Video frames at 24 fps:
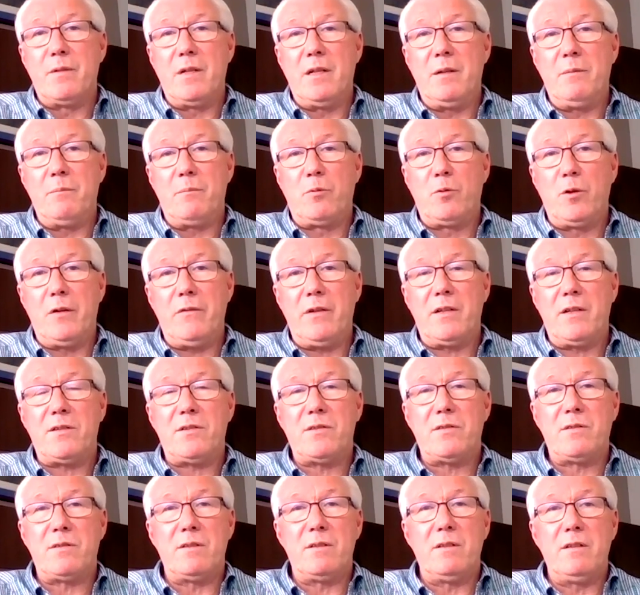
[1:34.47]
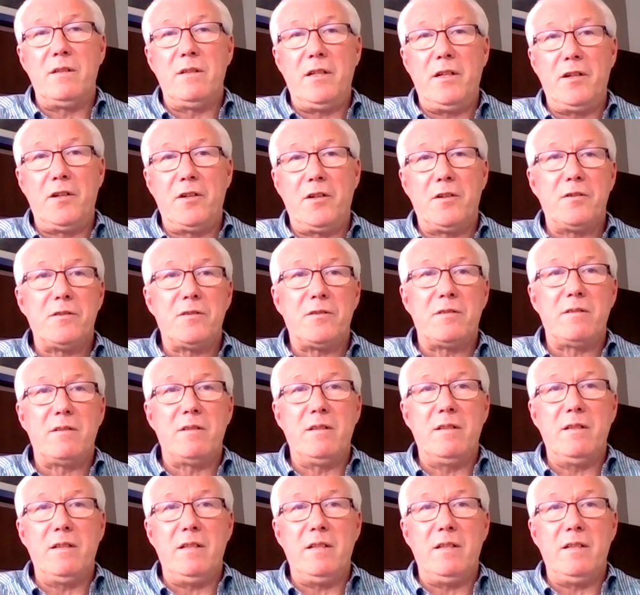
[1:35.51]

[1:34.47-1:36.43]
In previous years,